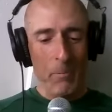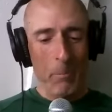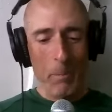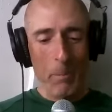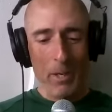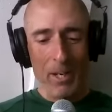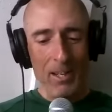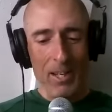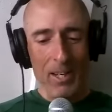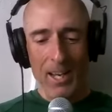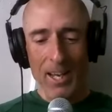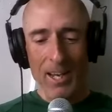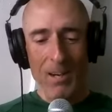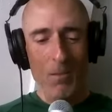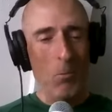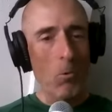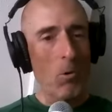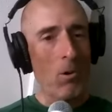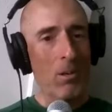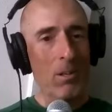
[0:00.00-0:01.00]
being a cat
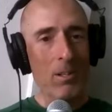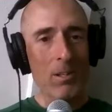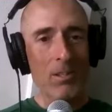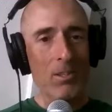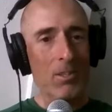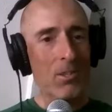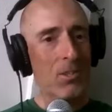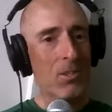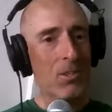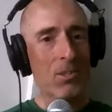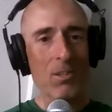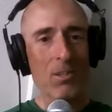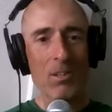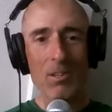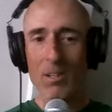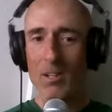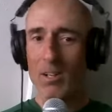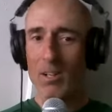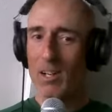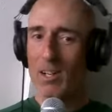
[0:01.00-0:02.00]
one is
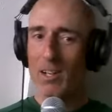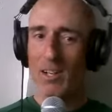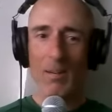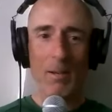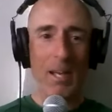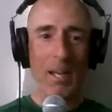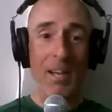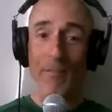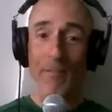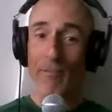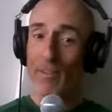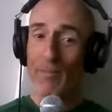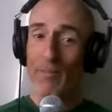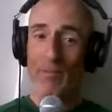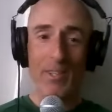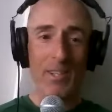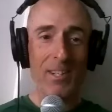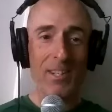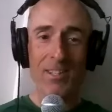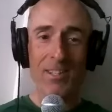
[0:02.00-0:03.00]
uh, at
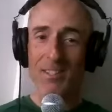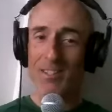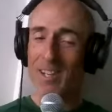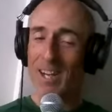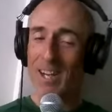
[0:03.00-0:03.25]
50 is